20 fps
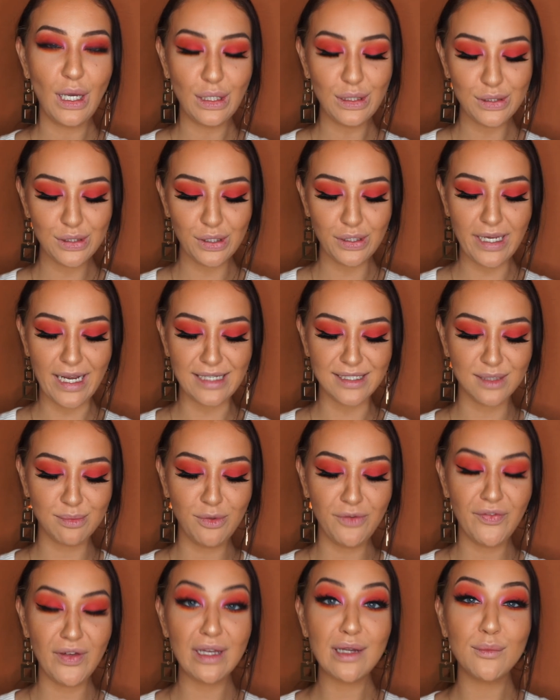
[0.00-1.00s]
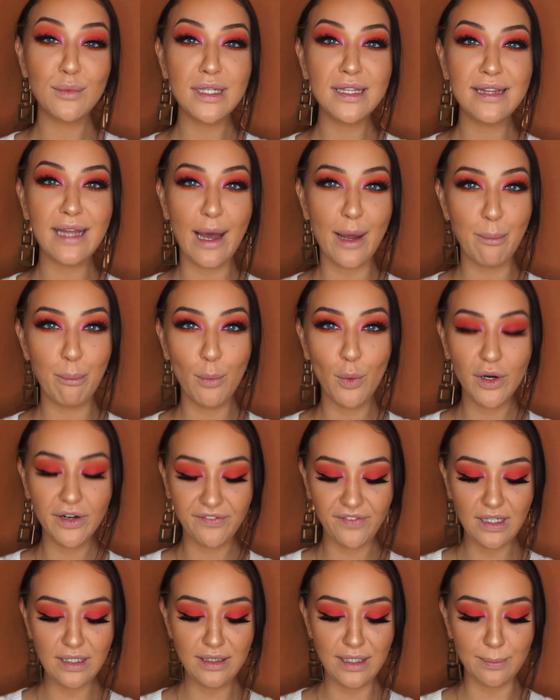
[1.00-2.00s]
So yes, moving in with that
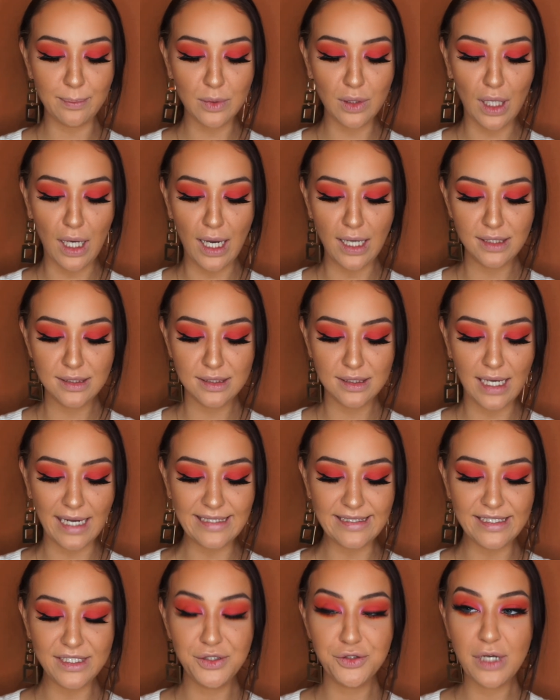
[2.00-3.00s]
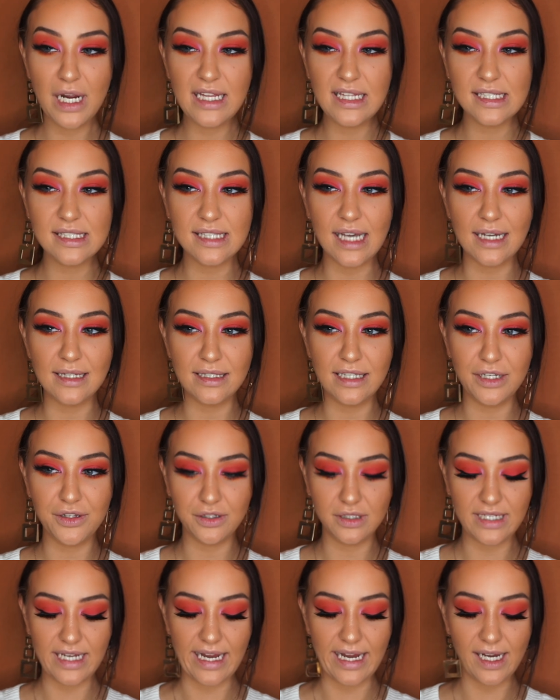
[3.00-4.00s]
Morphe lip gloss. I did try this on the other
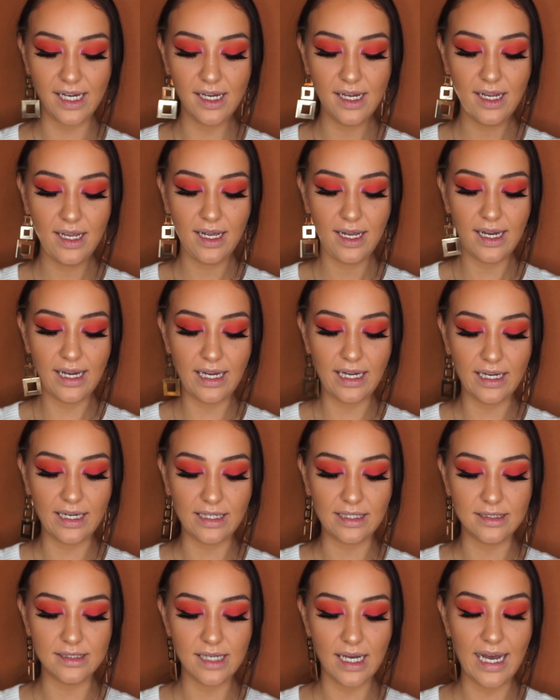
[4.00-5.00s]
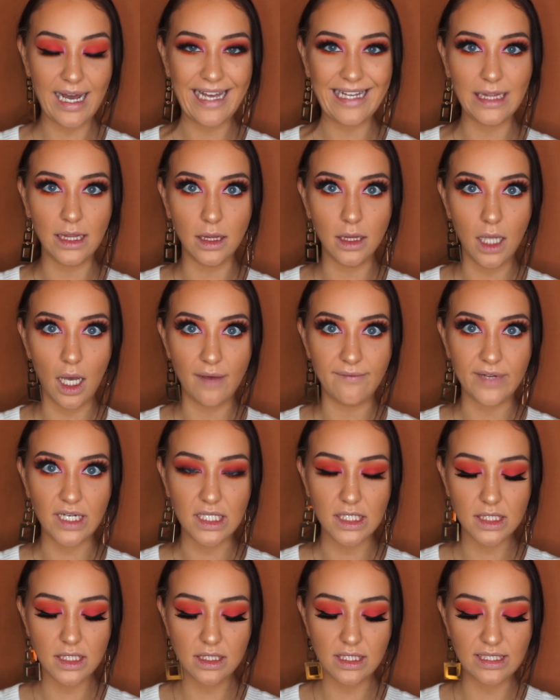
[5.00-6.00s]
day and I love
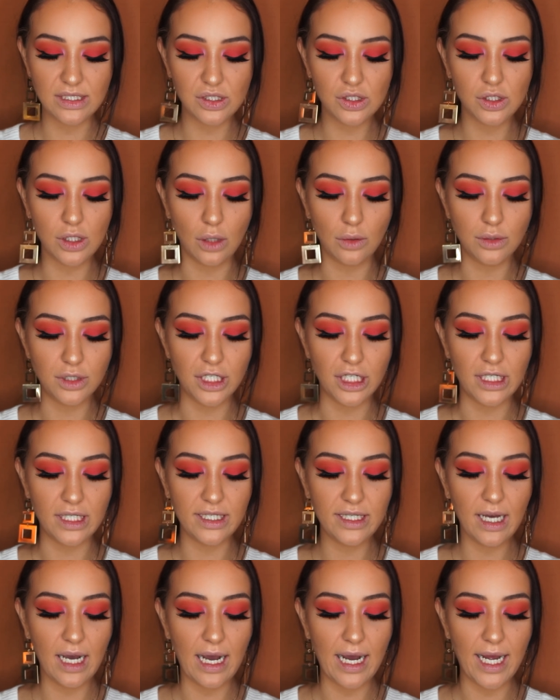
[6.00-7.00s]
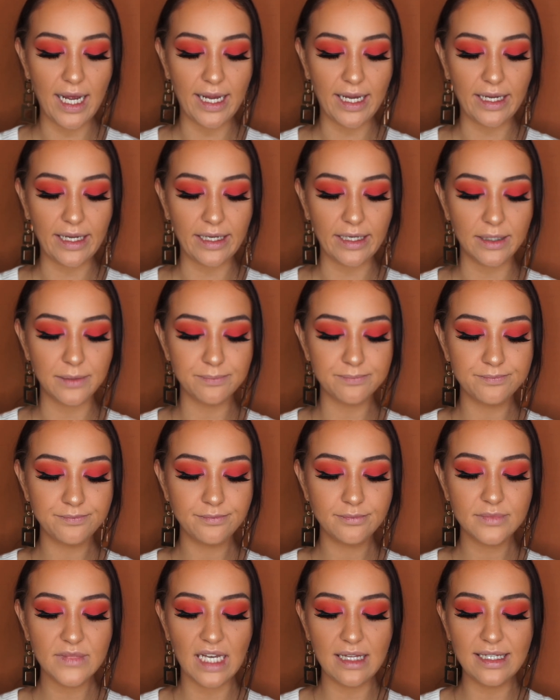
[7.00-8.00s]
it. It's so good. I
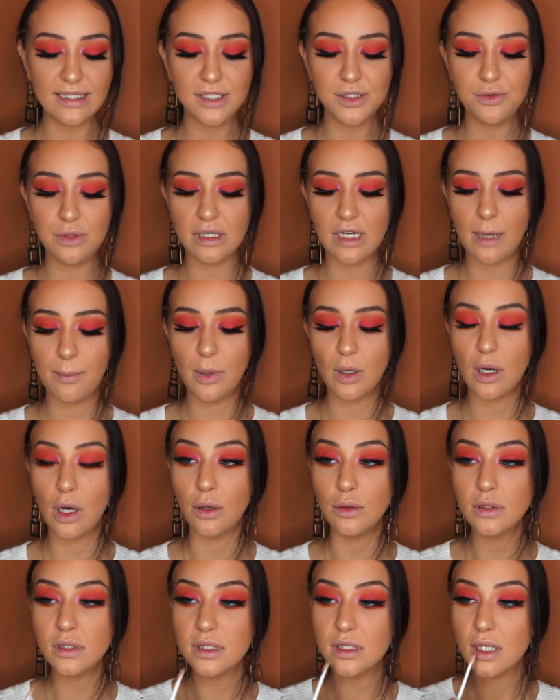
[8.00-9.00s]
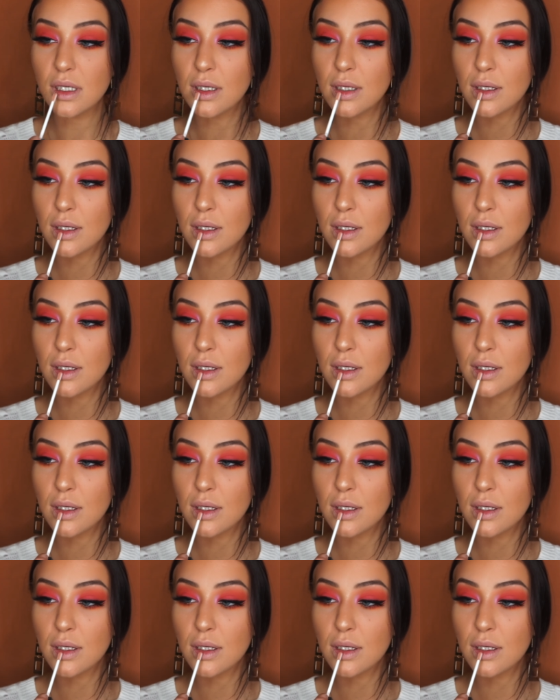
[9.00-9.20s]
like to do a couple coats.